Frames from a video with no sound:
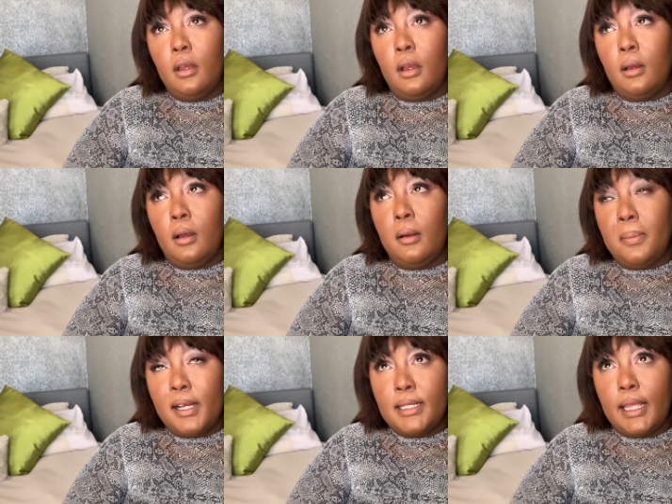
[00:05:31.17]
uh, her
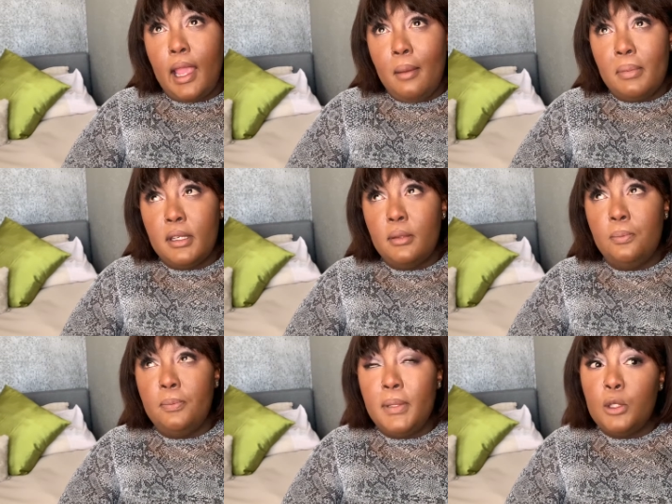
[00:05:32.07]
passing happened
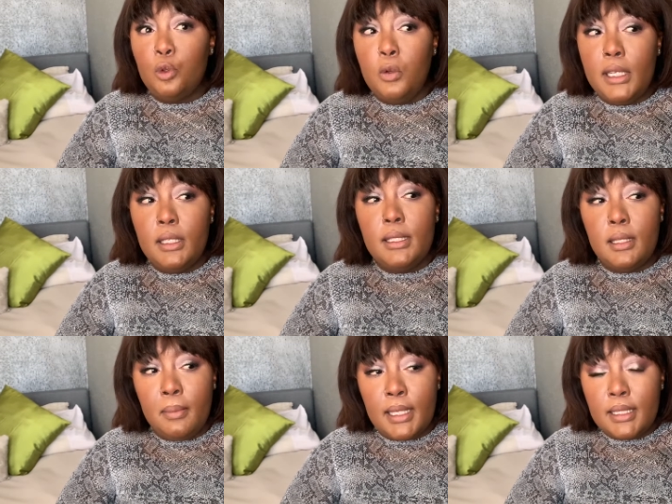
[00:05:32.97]
between
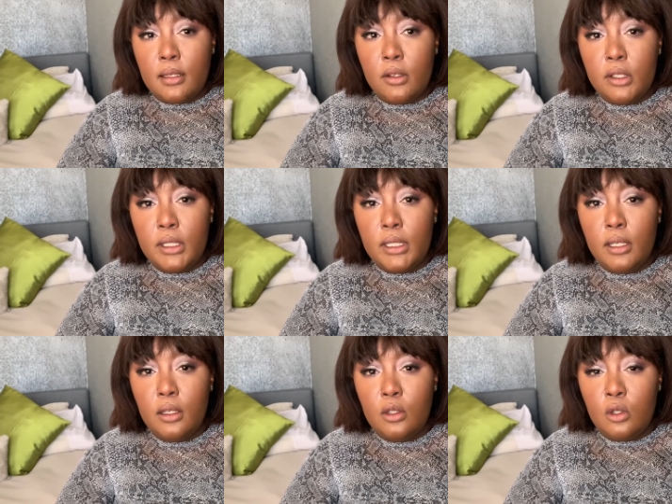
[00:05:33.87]
semesters.
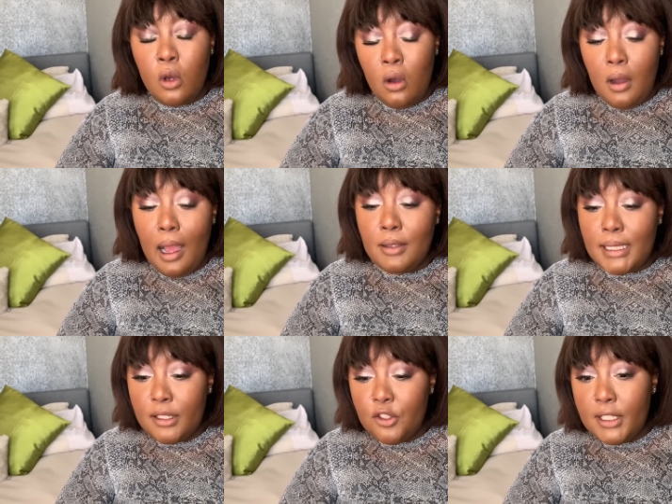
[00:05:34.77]
So I was
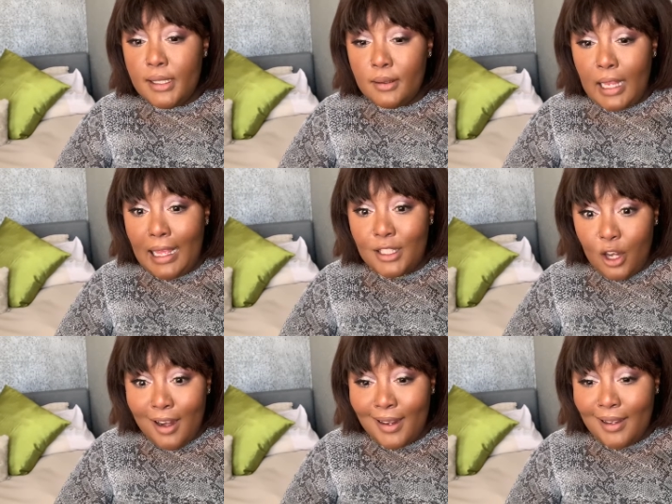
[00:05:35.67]
literally
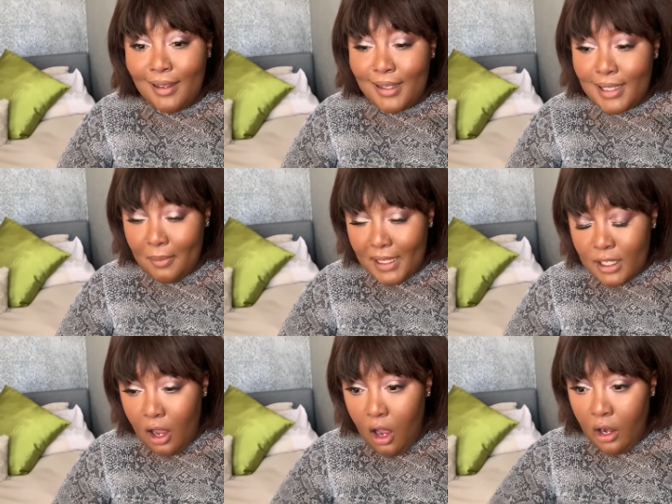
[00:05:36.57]
starting the semester
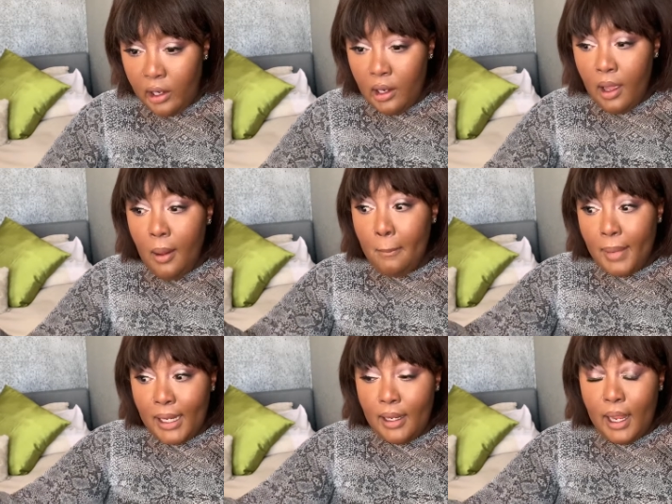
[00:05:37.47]
on
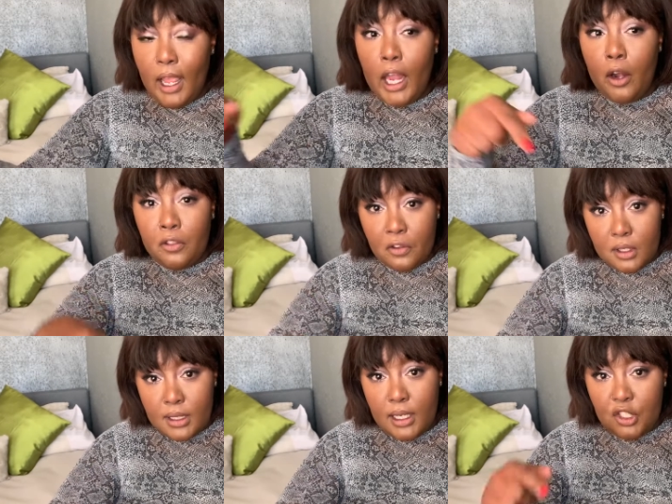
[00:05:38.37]
Monday and on
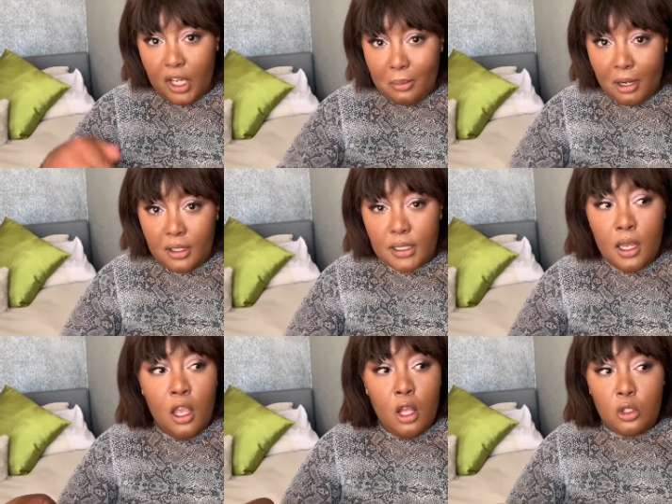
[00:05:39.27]
Thursday she had passed.
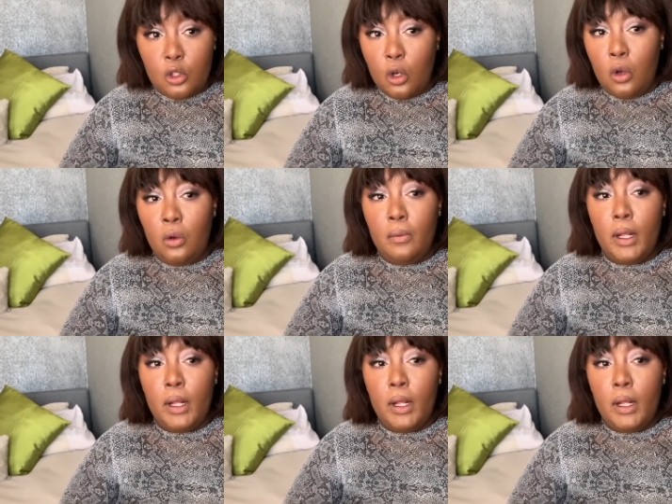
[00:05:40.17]
So